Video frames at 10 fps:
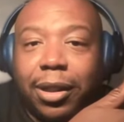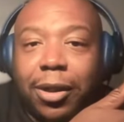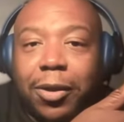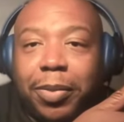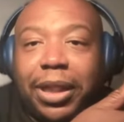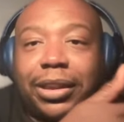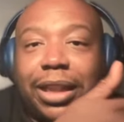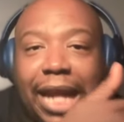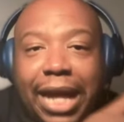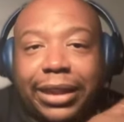Because
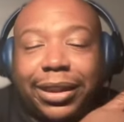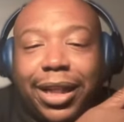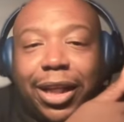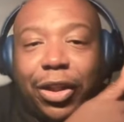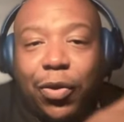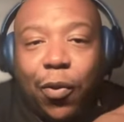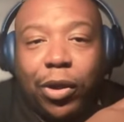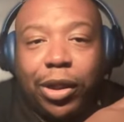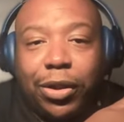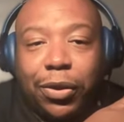the last thing you
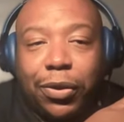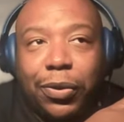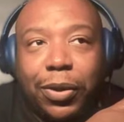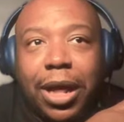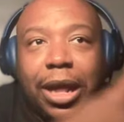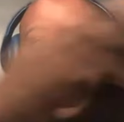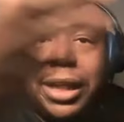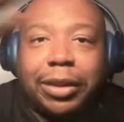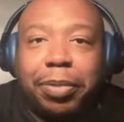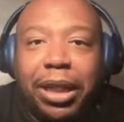want to do
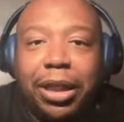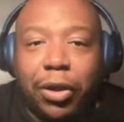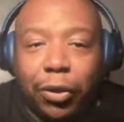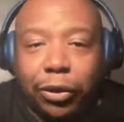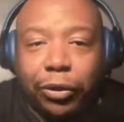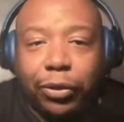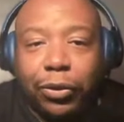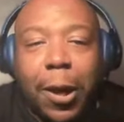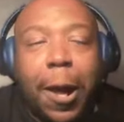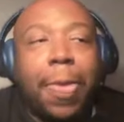is be
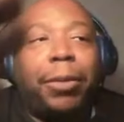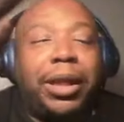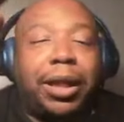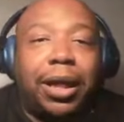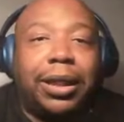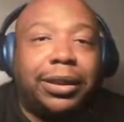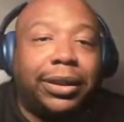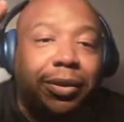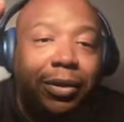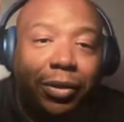neutral
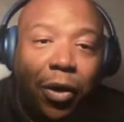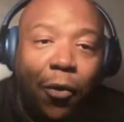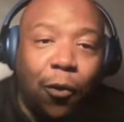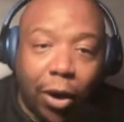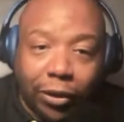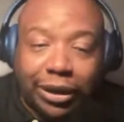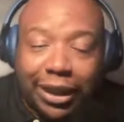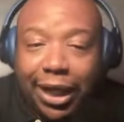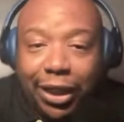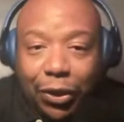because the worst
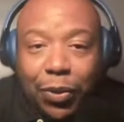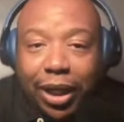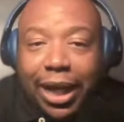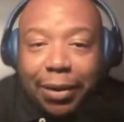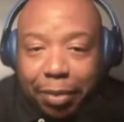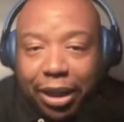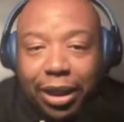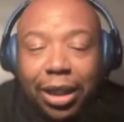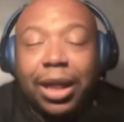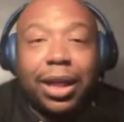thing you can
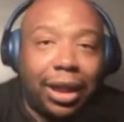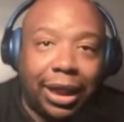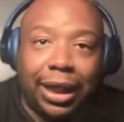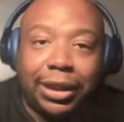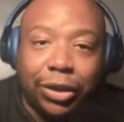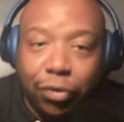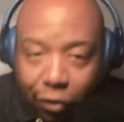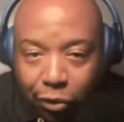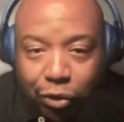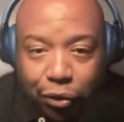be is
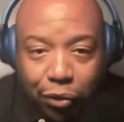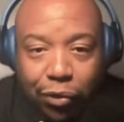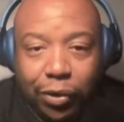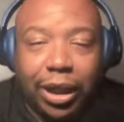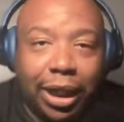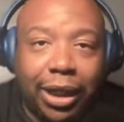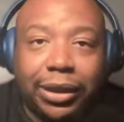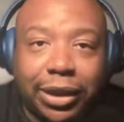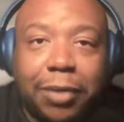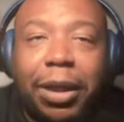neutral
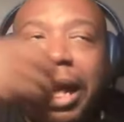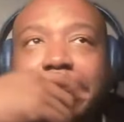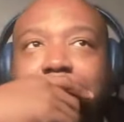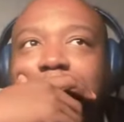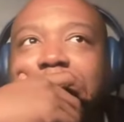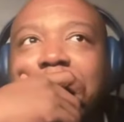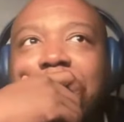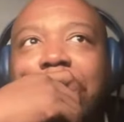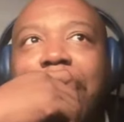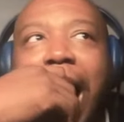in some cases.
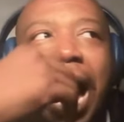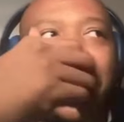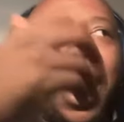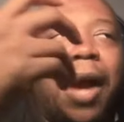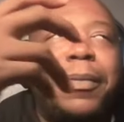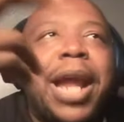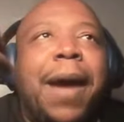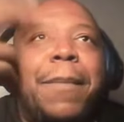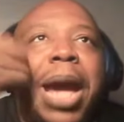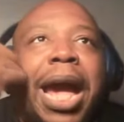I am
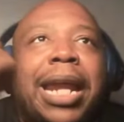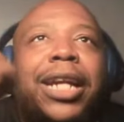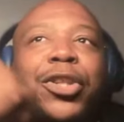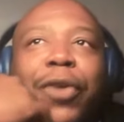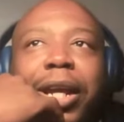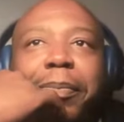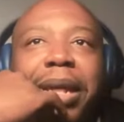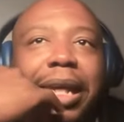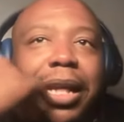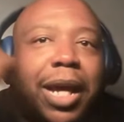not mad at Drake
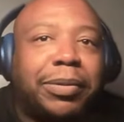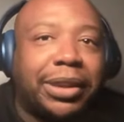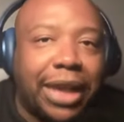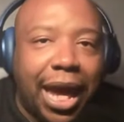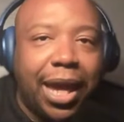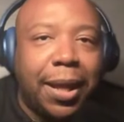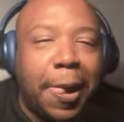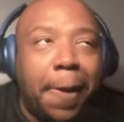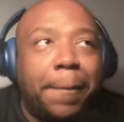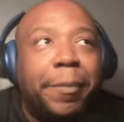being upset,
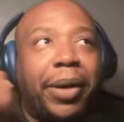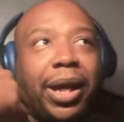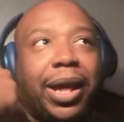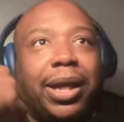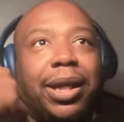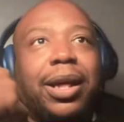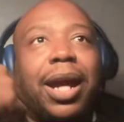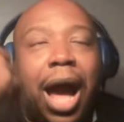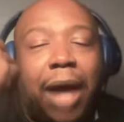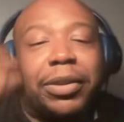but
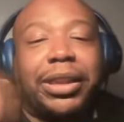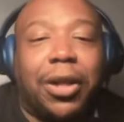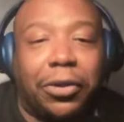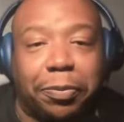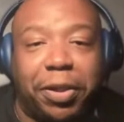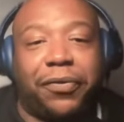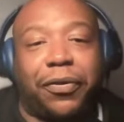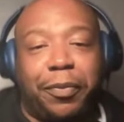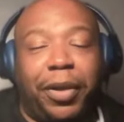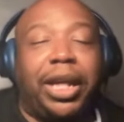I'm just going to speak
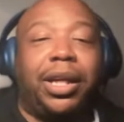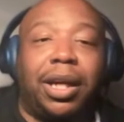for me.